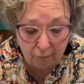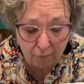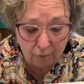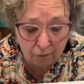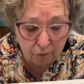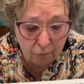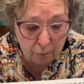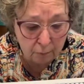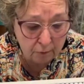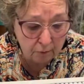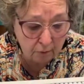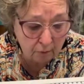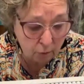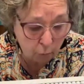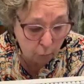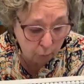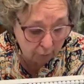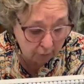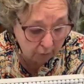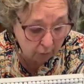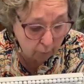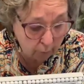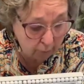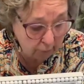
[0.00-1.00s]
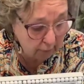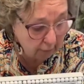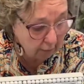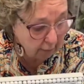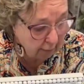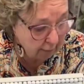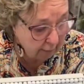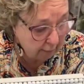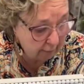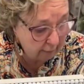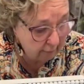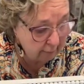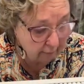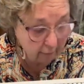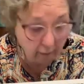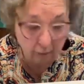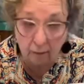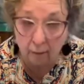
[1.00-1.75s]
This was a quick one, and